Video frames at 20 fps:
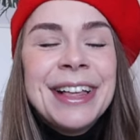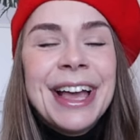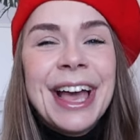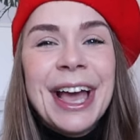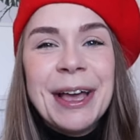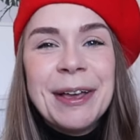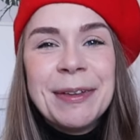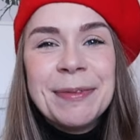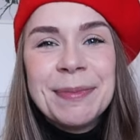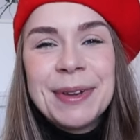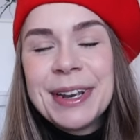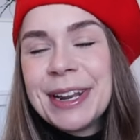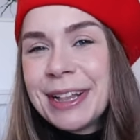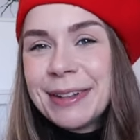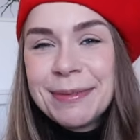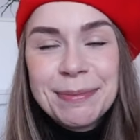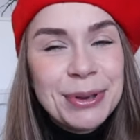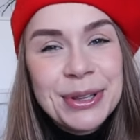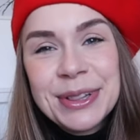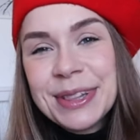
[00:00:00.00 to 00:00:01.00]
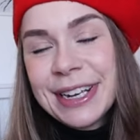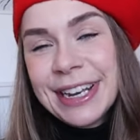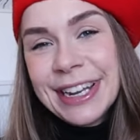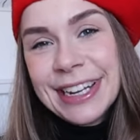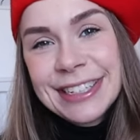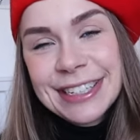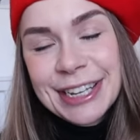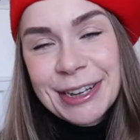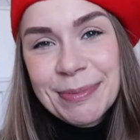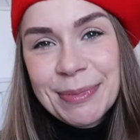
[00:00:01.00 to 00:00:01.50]
But I'll put the
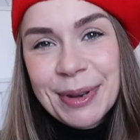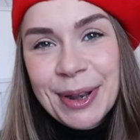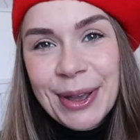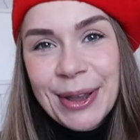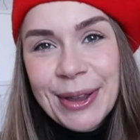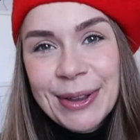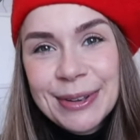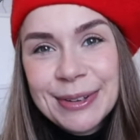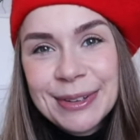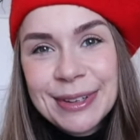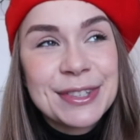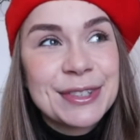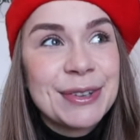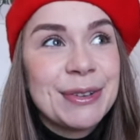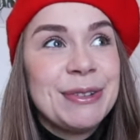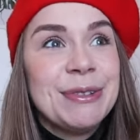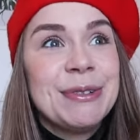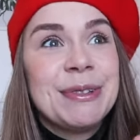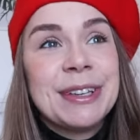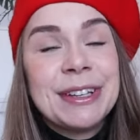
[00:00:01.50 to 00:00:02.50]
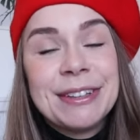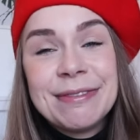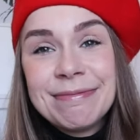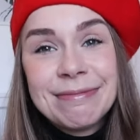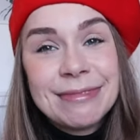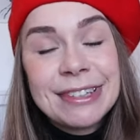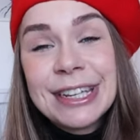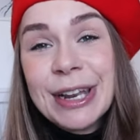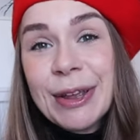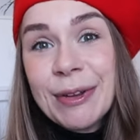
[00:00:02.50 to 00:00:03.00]
link down below so you
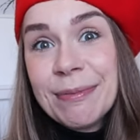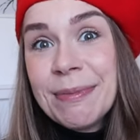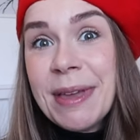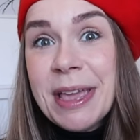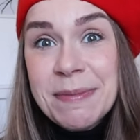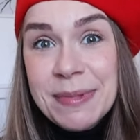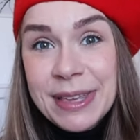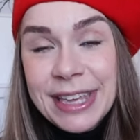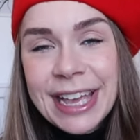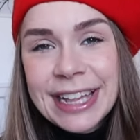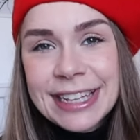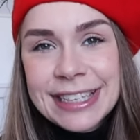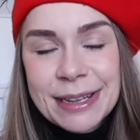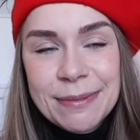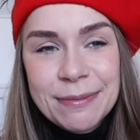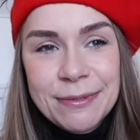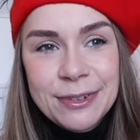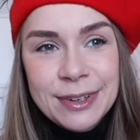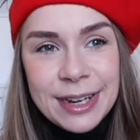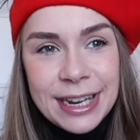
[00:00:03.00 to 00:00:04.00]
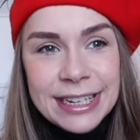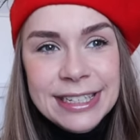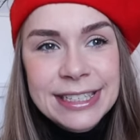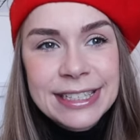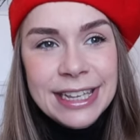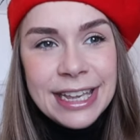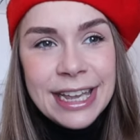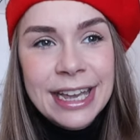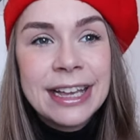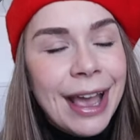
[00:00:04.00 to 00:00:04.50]
can, you know, maybe get some for
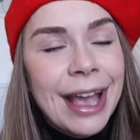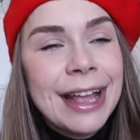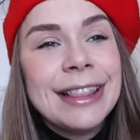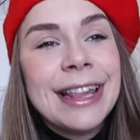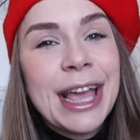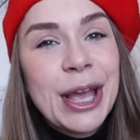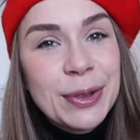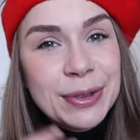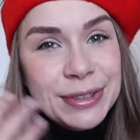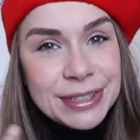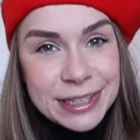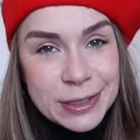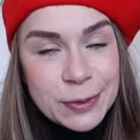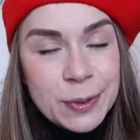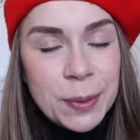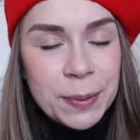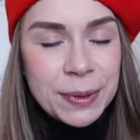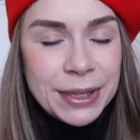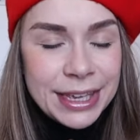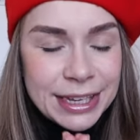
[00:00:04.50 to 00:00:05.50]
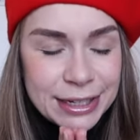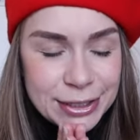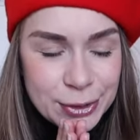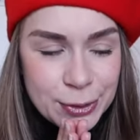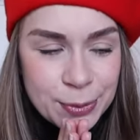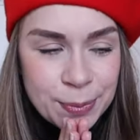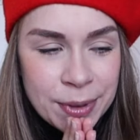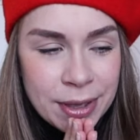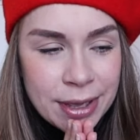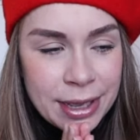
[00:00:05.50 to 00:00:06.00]
next year. And now this is where we get
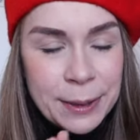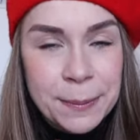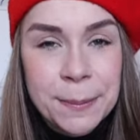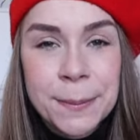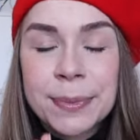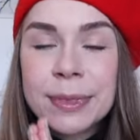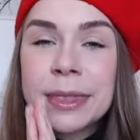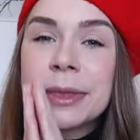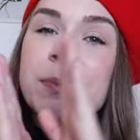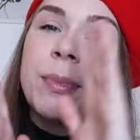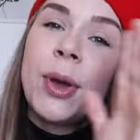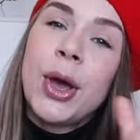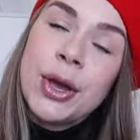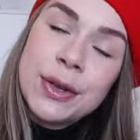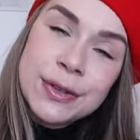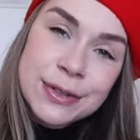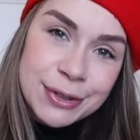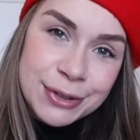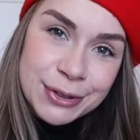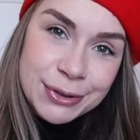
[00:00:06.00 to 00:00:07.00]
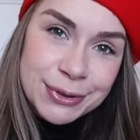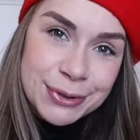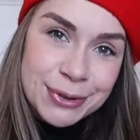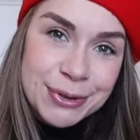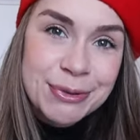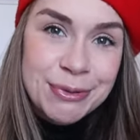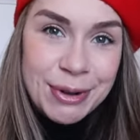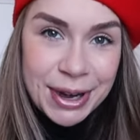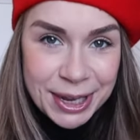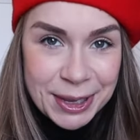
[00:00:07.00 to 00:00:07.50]
to my
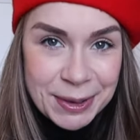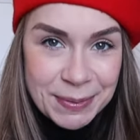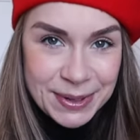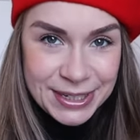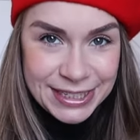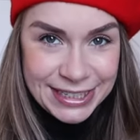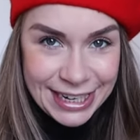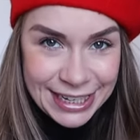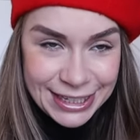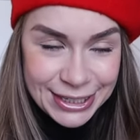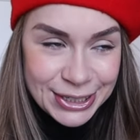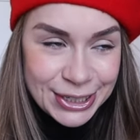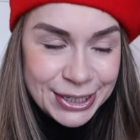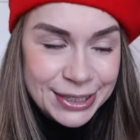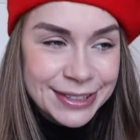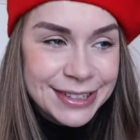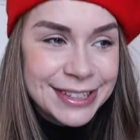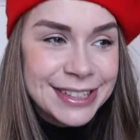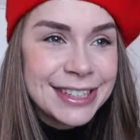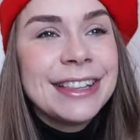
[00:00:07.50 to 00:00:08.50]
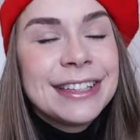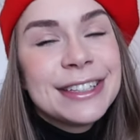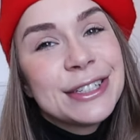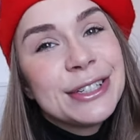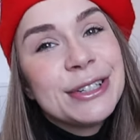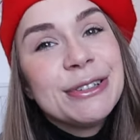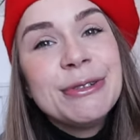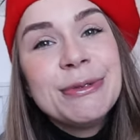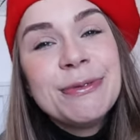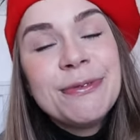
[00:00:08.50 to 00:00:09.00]
personal recommendations. There's
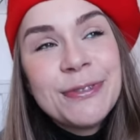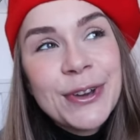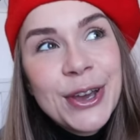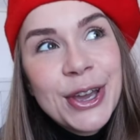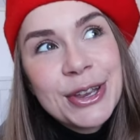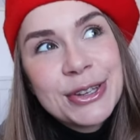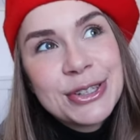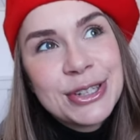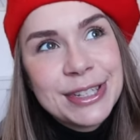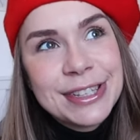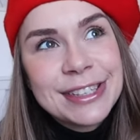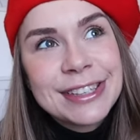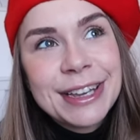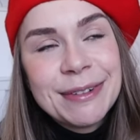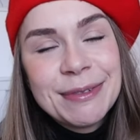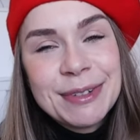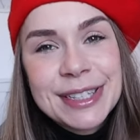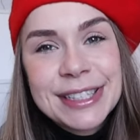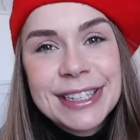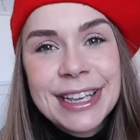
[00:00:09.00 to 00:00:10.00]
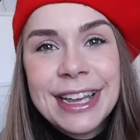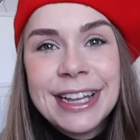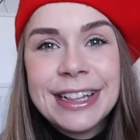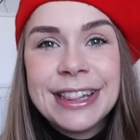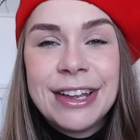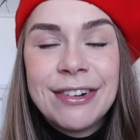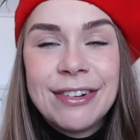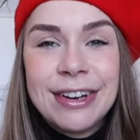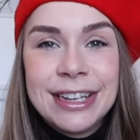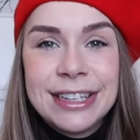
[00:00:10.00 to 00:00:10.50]
two versions, I would say.
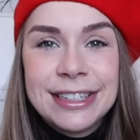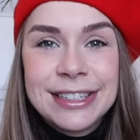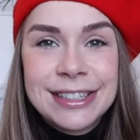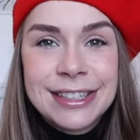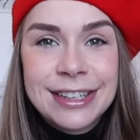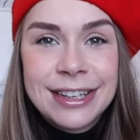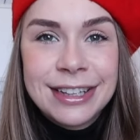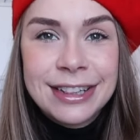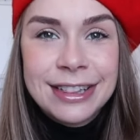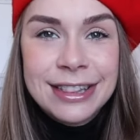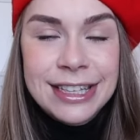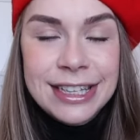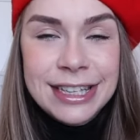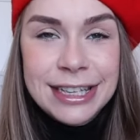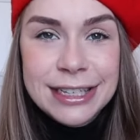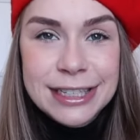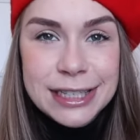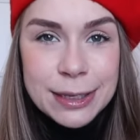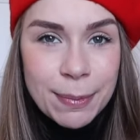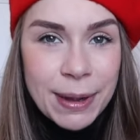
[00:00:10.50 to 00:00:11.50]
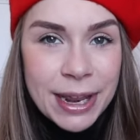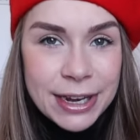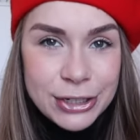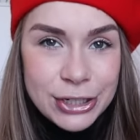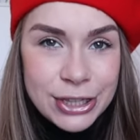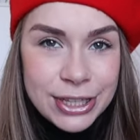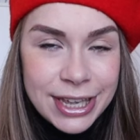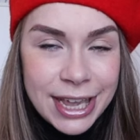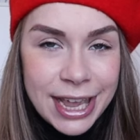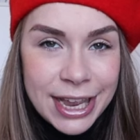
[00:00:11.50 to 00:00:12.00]
There is the
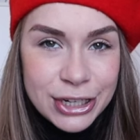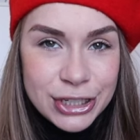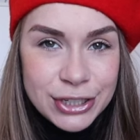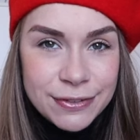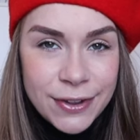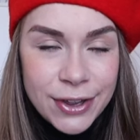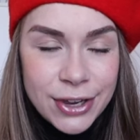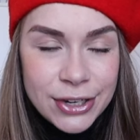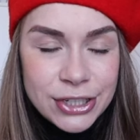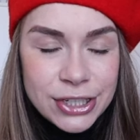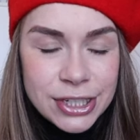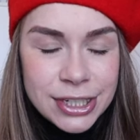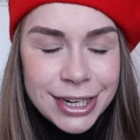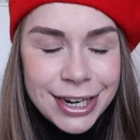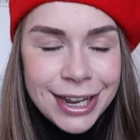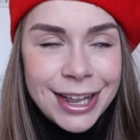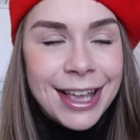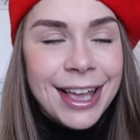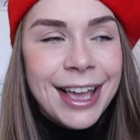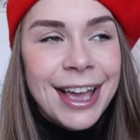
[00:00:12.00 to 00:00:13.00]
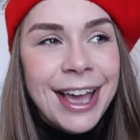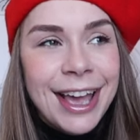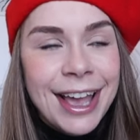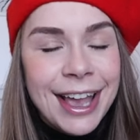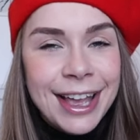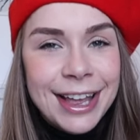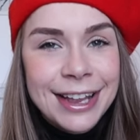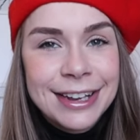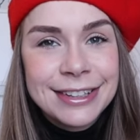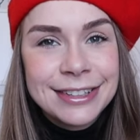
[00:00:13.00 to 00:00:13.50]
splash the cash version
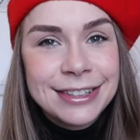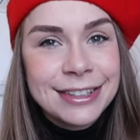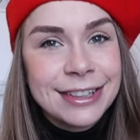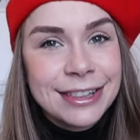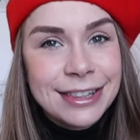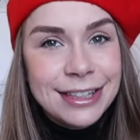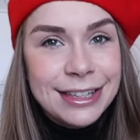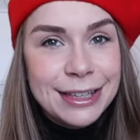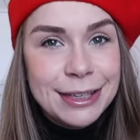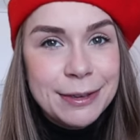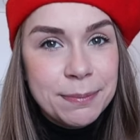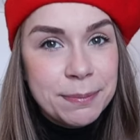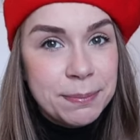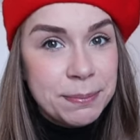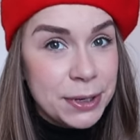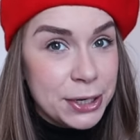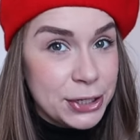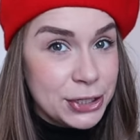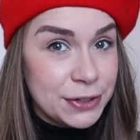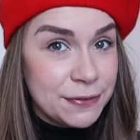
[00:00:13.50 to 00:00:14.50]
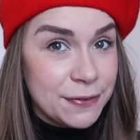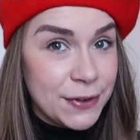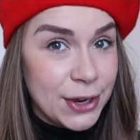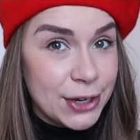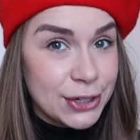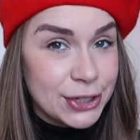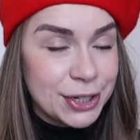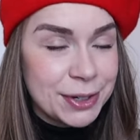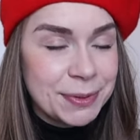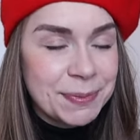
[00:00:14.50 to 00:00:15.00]
and the budget
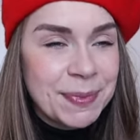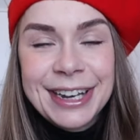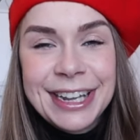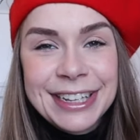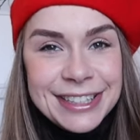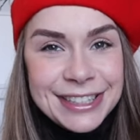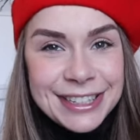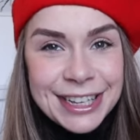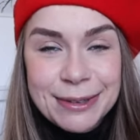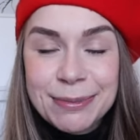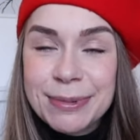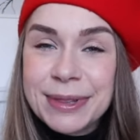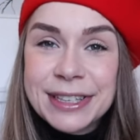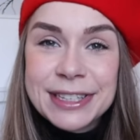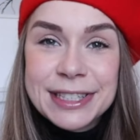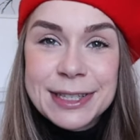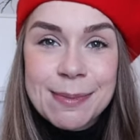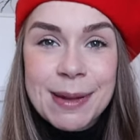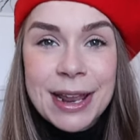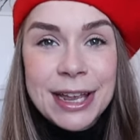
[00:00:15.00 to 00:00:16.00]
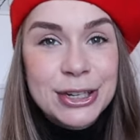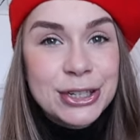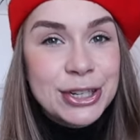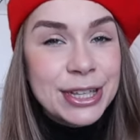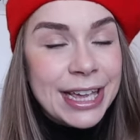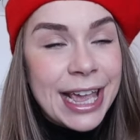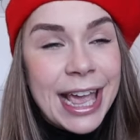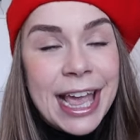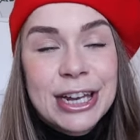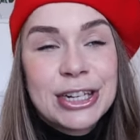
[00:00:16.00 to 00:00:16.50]
version. Let's start with the splash
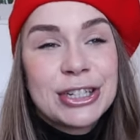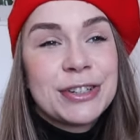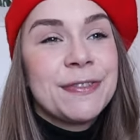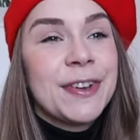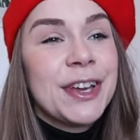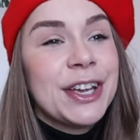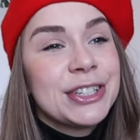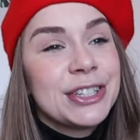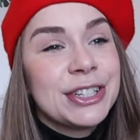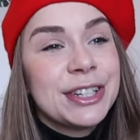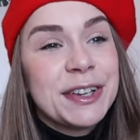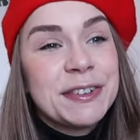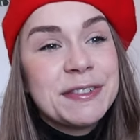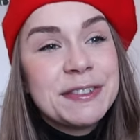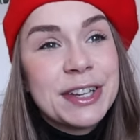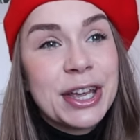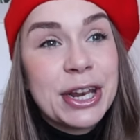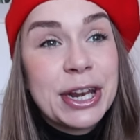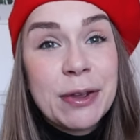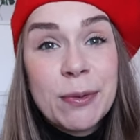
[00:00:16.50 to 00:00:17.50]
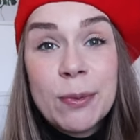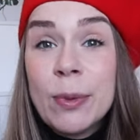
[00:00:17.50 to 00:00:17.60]
the cash version. I've done it